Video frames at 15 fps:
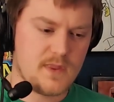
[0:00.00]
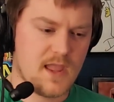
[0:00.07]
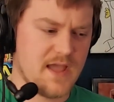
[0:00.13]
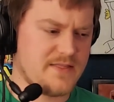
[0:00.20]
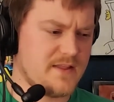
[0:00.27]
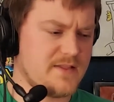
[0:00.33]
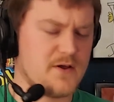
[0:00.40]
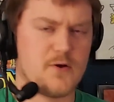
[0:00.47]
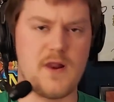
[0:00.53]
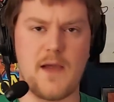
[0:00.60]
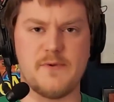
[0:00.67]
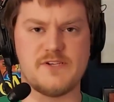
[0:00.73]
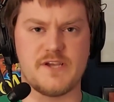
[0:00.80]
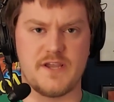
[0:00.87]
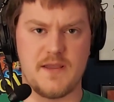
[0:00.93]
I think that
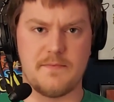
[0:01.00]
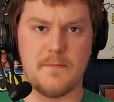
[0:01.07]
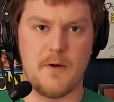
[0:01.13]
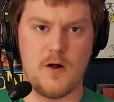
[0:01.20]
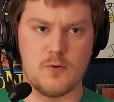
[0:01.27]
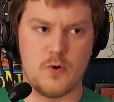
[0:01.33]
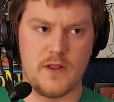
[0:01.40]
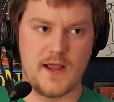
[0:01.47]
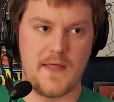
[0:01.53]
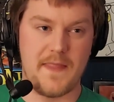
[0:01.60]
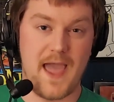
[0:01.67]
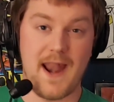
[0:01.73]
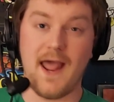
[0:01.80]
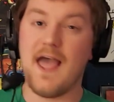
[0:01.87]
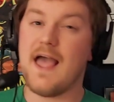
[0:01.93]
Konami's going to keep the ball rolling on
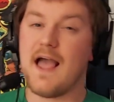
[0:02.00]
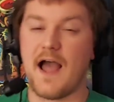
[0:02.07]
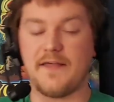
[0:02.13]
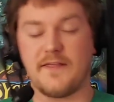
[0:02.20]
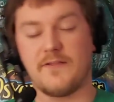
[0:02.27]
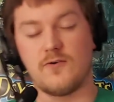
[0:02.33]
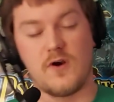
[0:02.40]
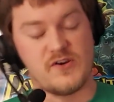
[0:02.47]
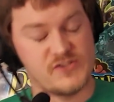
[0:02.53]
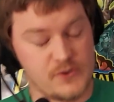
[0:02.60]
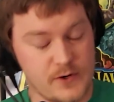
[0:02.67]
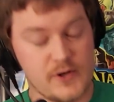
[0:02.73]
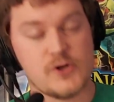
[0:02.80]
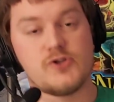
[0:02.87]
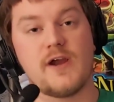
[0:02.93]
that. I think they're also
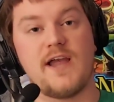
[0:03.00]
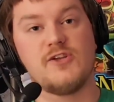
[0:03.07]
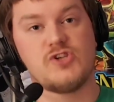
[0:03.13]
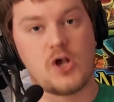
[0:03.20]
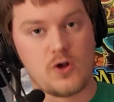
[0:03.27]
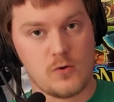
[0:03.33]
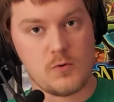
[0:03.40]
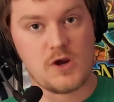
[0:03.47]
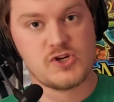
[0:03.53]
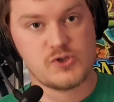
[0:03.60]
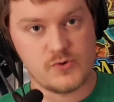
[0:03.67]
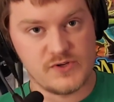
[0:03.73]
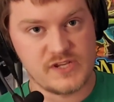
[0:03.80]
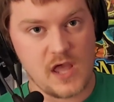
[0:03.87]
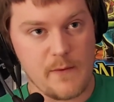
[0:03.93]
going to try and juggle Rush
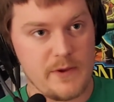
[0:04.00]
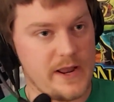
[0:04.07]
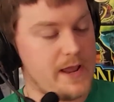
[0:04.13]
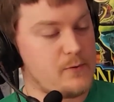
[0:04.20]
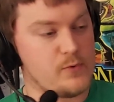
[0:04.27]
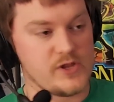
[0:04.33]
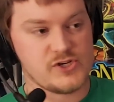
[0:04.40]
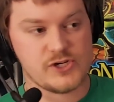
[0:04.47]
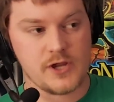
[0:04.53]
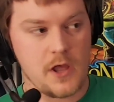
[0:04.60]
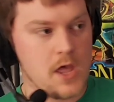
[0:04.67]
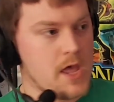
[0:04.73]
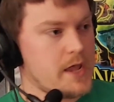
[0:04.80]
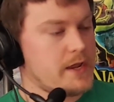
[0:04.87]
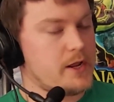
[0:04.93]
Duels coming in, which,
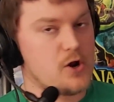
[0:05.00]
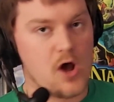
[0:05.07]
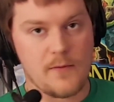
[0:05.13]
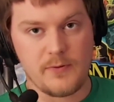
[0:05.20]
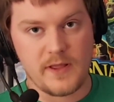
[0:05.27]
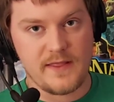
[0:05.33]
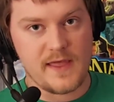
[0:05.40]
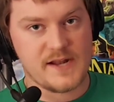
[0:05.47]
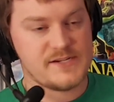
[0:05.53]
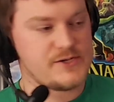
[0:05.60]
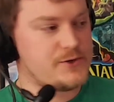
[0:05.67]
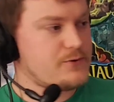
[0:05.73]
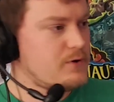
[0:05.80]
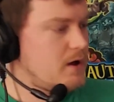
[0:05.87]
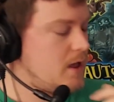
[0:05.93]
I'll play that
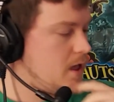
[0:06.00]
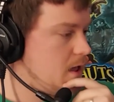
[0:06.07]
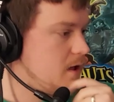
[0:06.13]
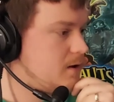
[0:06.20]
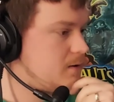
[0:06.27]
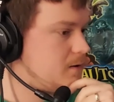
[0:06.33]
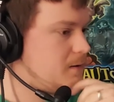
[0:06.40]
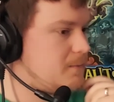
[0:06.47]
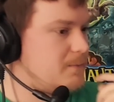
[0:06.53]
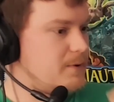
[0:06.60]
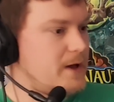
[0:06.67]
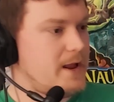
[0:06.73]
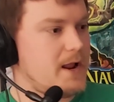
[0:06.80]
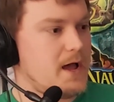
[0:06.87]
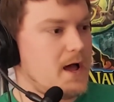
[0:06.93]
too.
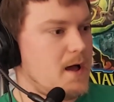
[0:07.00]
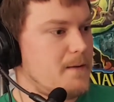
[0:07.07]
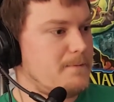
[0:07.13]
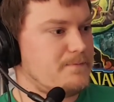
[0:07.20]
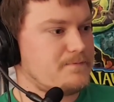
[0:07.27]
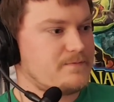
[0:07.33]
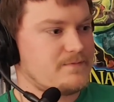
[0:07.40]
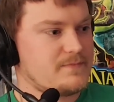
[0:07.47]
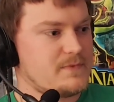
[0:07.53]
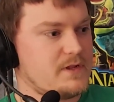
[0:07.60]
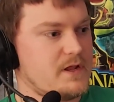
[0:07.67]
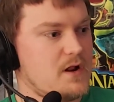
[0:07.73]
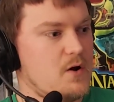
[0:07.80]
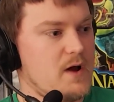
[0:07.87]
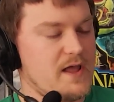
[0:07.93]
But, I
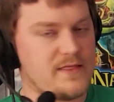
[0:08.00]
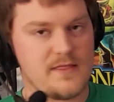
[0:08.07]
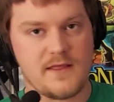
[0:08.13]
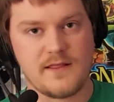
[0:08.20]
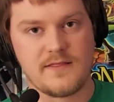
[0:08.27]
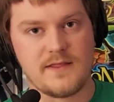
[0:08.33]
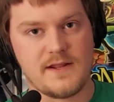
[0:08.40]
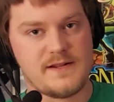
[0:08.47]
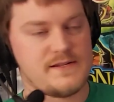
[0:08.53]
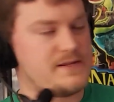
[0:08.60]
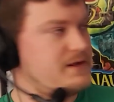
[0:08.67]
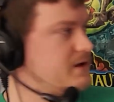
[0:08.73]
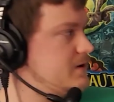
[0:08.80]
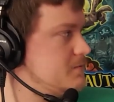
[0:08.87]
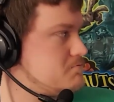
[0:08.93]
think
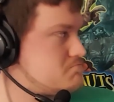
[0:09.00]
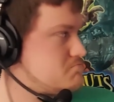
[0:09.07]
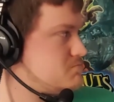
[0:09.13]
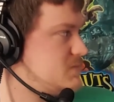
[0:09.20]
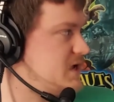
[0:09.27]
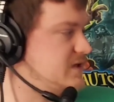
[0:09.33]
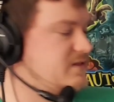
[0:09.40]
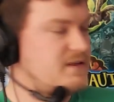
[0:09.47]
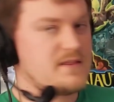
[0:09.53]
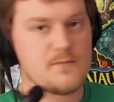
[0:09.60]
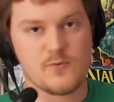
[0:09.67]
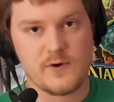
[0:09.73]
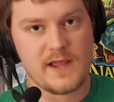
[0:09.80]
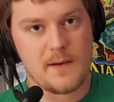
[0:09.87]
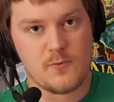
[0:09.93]
that
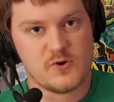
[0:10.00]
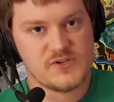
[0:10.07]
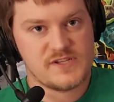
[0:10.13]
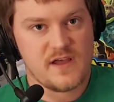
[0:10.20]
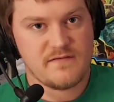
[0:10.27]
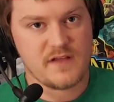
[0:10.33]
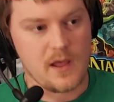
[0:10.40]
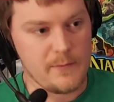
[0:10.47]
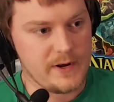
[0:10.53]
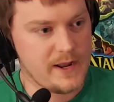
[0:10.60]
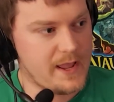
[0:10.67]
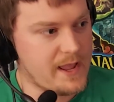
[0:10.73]
we got more stuff coming.